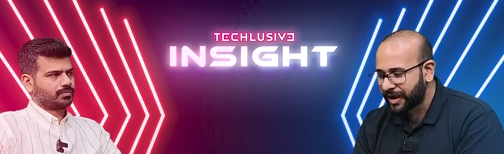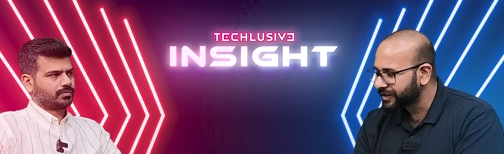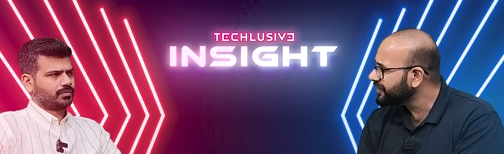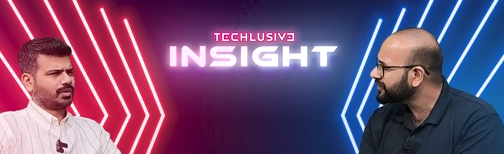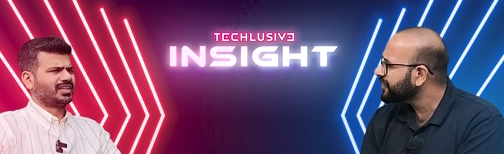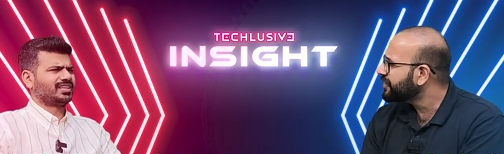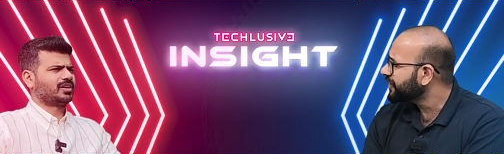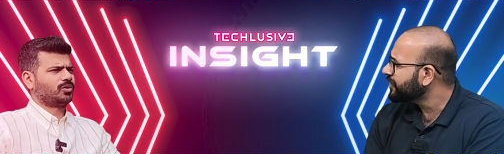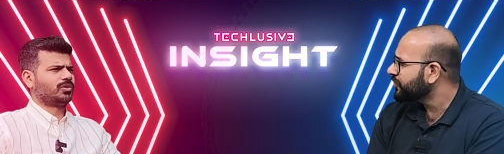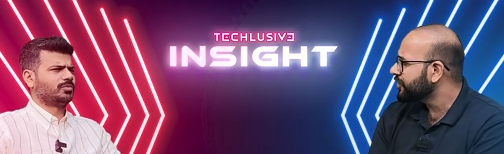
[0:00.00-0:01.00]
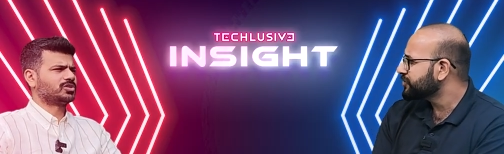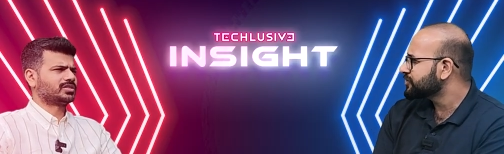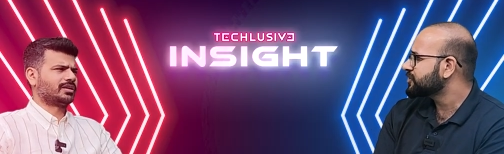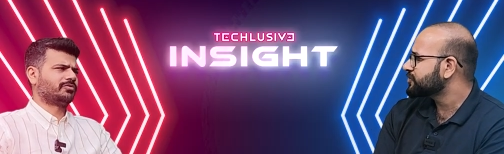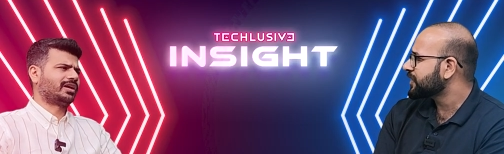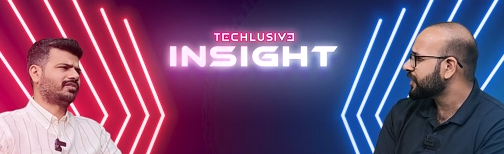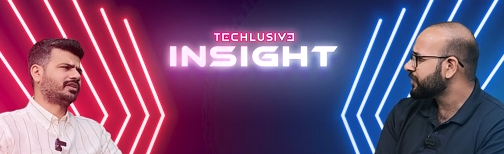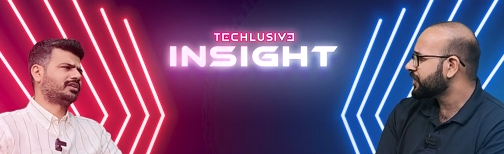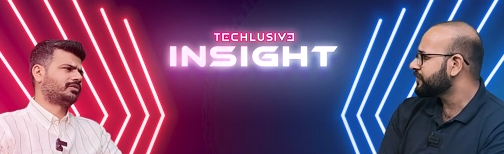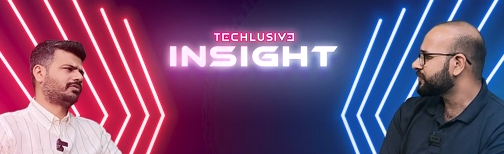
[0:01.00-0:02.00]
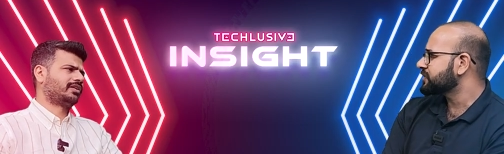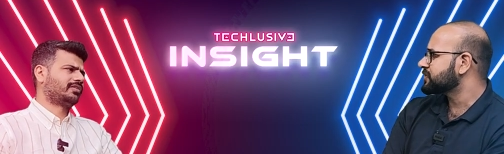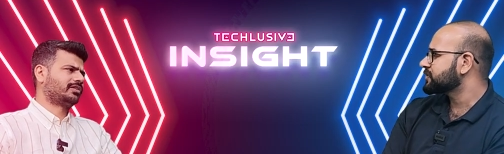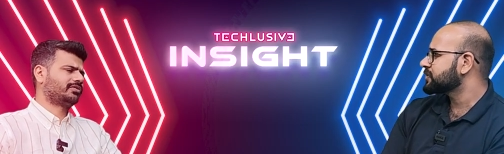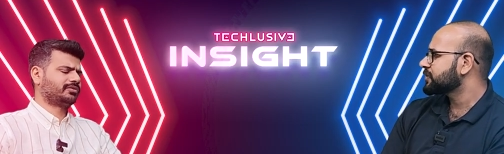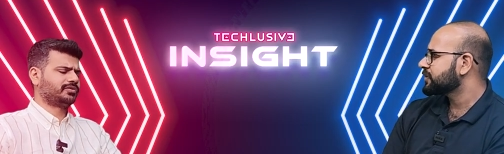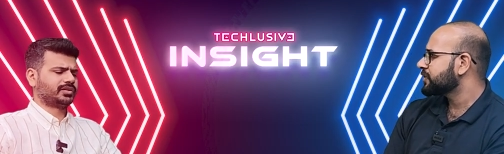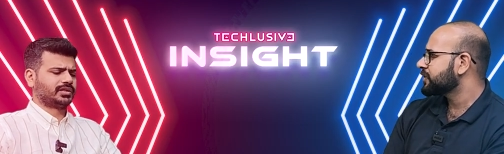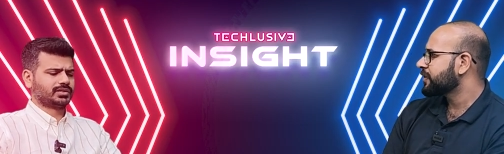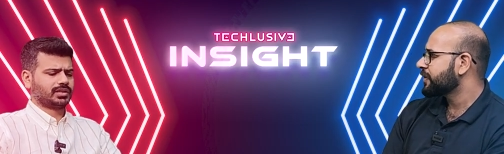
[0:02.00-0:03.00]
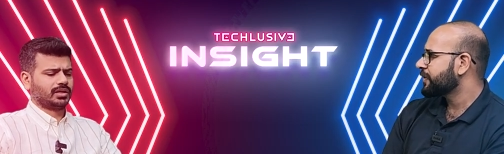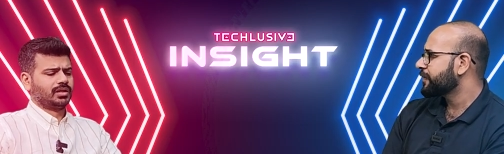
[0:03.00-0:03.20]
Speaker 1: I think I think it's almost the same, five hundred, five hundred, five fifty nits. Yeah.